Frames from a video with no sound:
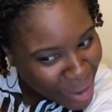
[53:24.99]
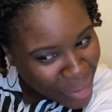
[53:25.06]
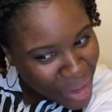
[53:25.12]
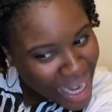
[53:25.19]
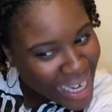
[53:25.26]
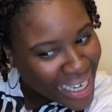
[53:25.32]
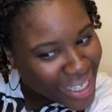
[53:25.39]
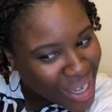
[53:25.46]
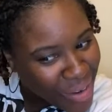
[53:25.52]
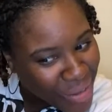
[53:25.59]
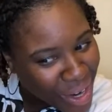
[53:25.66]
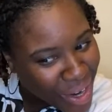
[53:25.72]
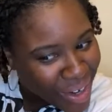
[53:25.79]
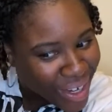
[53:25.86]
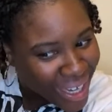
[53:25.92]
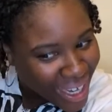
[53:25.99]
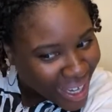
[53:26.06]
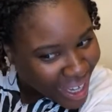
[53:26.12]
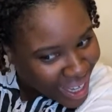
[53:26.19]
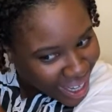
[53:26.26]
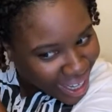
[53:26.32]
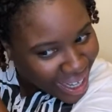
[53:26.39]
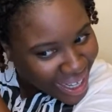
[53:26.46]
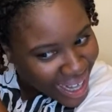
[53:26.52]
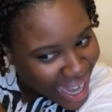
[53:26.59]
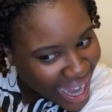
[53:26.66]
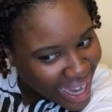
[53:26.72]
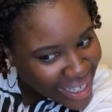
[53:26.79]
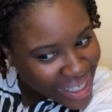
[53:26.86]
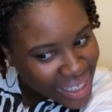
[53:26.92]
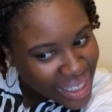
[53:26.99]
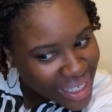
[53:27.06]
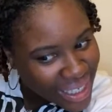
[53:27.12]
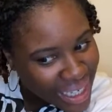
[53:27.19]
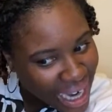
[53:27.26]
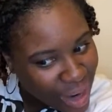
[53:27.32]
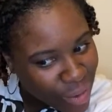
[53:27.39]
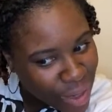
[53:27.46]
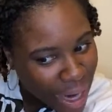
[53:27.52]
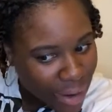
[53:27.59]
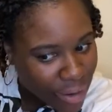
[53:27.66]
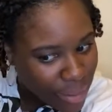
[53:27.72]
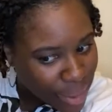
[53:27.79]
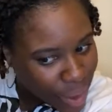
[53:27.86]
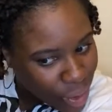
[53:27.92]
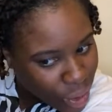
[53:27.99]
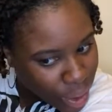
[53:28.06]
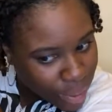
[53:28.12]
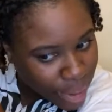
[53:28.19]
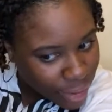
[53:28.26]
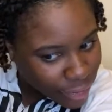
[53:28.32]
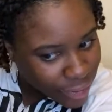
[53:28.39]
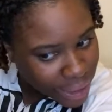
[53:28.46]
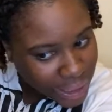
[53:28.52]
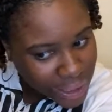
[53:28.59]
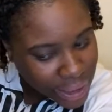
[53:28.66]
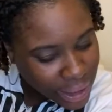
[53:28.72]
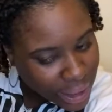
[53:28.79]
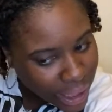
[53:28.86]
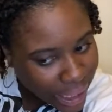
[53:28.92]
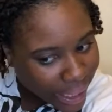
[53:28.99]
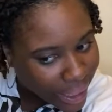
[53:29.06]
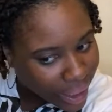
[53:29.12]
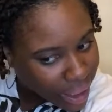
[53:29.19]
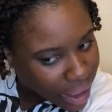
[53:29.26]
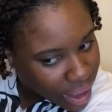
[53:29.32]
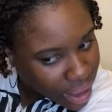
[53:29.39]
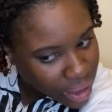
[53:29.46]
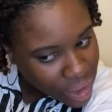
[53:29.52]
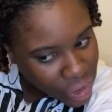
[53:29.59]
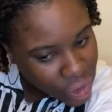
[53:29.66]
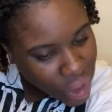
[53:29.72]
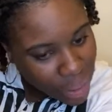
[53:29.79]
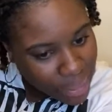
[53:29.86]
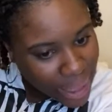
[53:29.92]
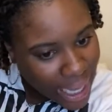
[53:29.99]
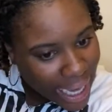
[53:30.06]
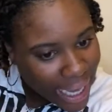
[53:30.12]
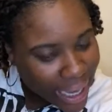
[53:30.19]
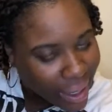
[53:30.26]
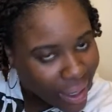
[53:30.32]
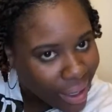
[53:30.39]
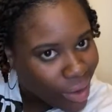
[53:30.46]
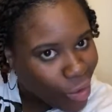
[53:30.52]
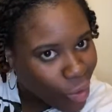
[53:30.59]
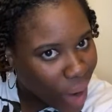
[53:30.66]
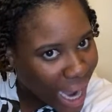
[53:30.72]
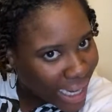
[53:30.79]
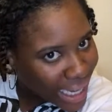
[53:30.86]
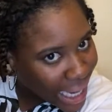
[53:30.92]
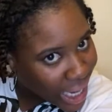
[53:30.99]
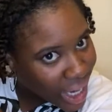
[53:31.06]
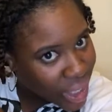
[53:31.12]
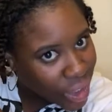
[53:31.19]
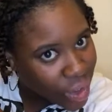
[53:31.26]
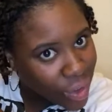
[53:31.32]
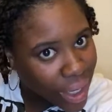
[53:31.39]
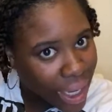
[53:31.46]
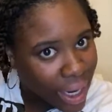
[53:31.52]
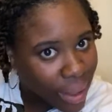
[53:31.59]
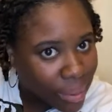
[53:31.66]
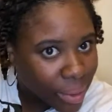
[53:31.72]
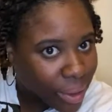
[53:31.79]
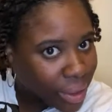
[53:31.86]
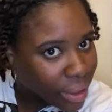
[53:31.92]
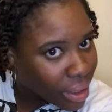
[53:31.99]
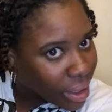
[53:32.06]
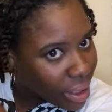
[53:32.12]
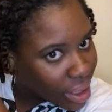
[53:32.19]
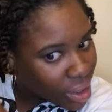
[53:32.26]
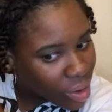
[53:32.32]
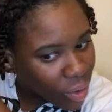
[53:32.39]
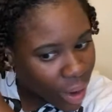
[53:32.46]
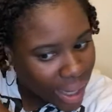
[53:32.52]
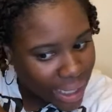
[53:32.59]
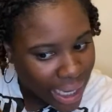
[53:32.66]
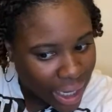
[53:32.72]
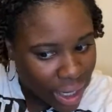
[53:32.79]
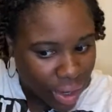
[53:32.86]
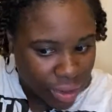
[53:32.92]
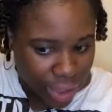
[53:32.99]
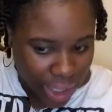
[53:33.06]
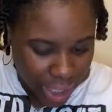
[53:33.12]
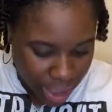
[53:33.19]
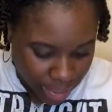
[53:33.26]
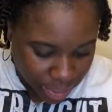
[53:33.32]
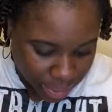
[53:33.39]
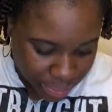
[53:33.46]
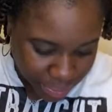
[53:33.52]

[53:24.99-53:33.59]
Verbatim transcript: We just over here kicking. Like, this is like what I would be doing with my friends. Like, so I'm like, why not cut on the camera? Why not cut on the camera?